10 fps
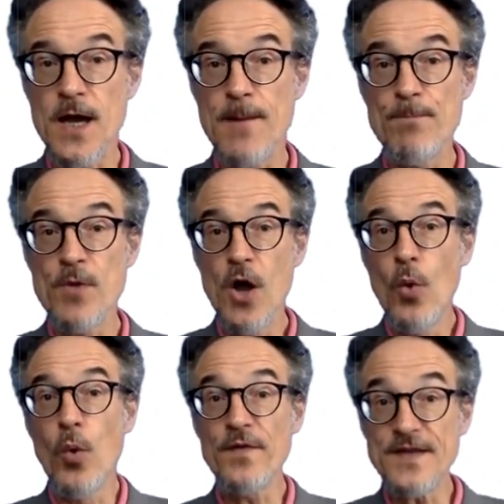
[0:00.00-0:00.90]
Um,
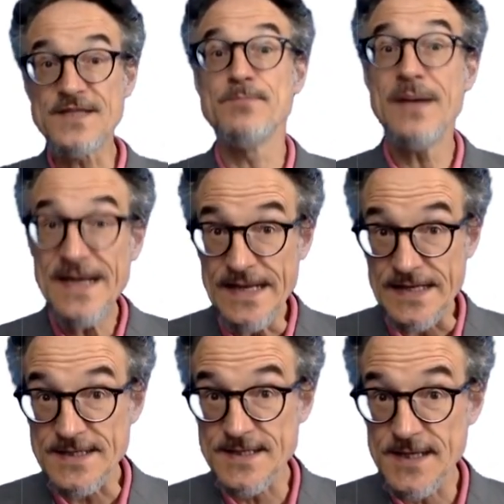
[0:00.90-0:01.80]
what this
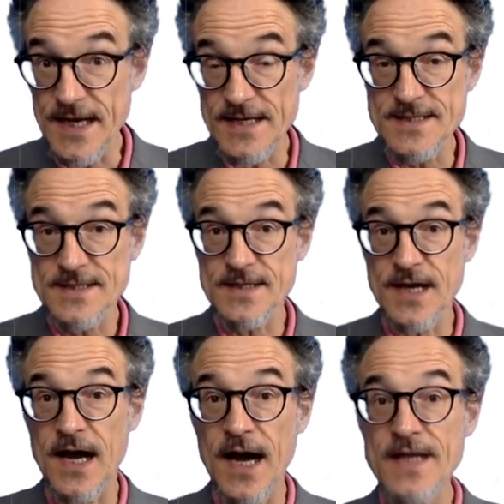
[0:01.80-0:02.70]
means is
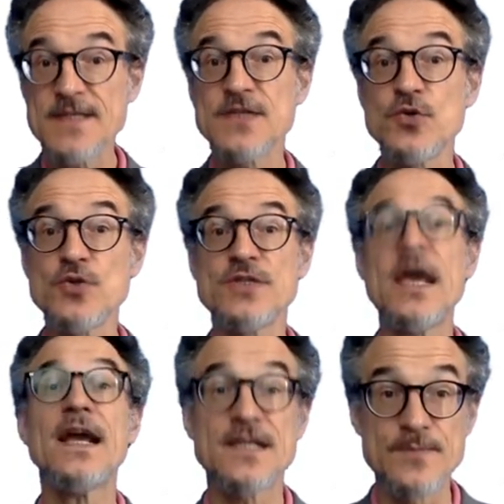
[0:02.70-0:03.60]
that high school
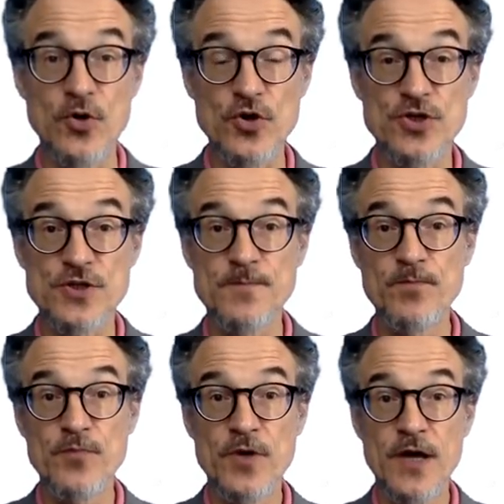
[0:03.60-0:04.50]
textbooks
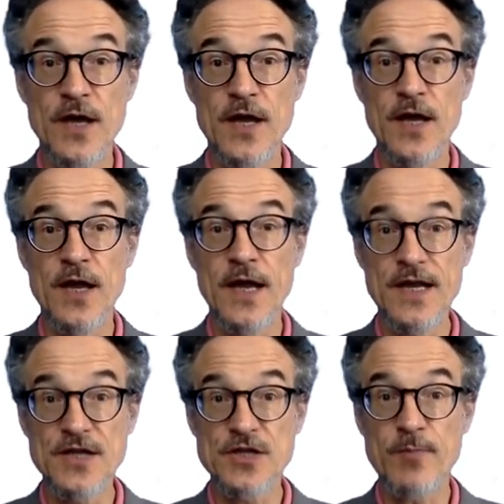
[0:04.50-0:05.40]

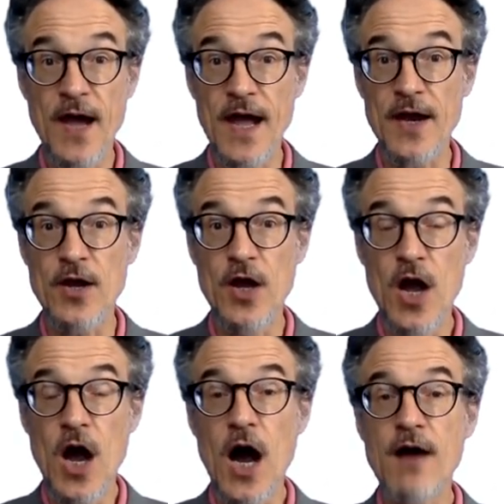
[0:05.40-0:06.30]
in Japan
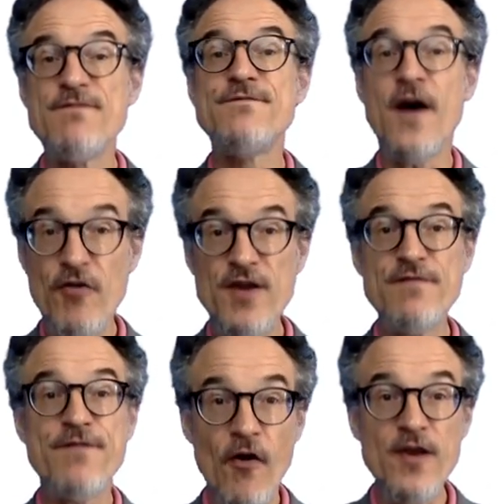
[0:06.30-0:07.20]
are
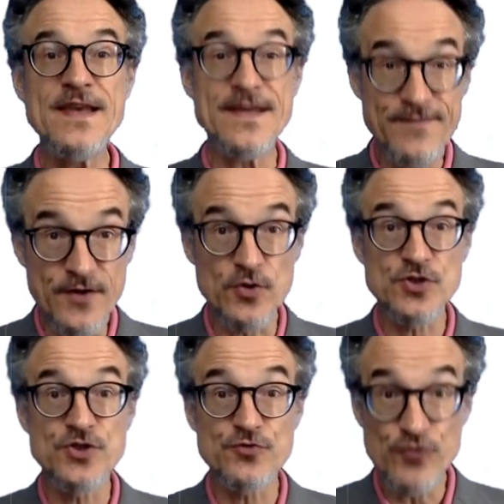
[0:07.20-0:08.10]
very, very
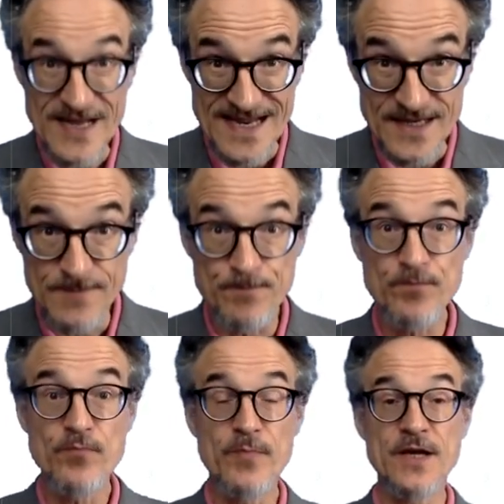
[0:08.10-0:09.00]
difficult to read
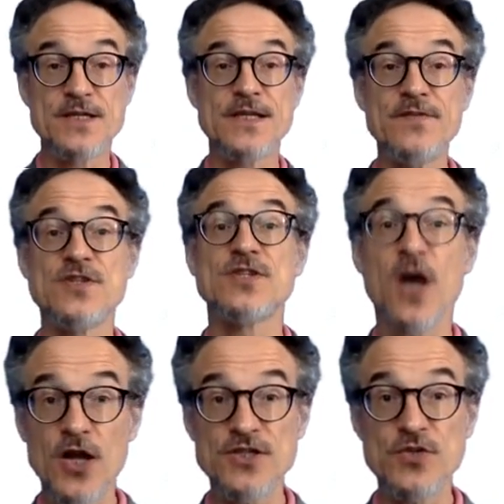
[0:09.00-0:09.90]
because they've
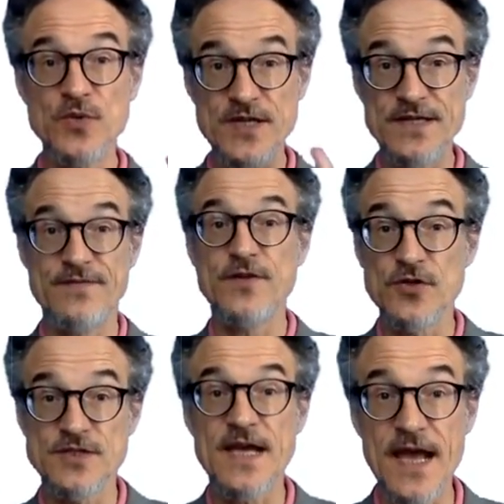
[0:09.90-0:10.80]
started with a
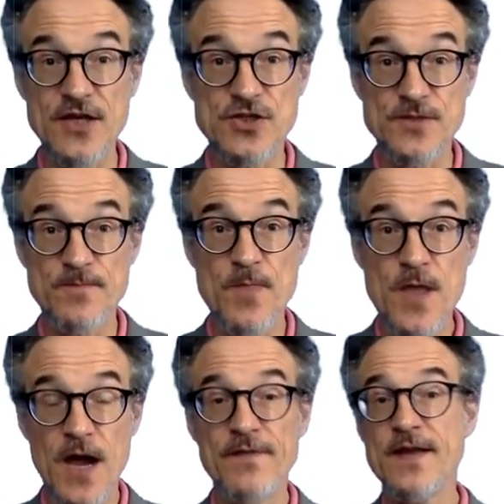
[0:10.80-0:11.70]
difficult text
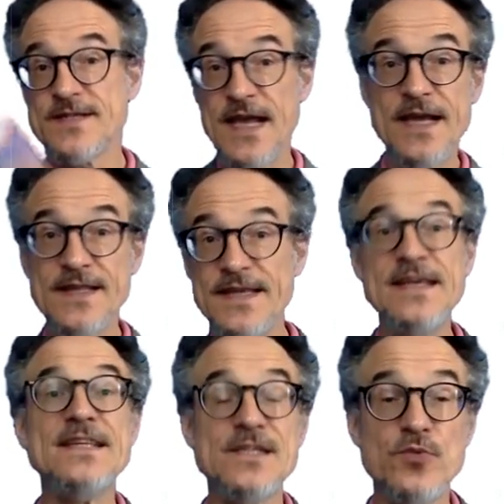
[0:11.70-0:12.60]
and then taken the
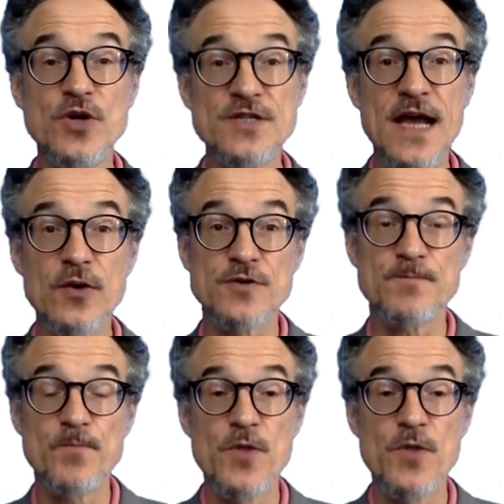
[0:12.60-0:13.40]
easy words out.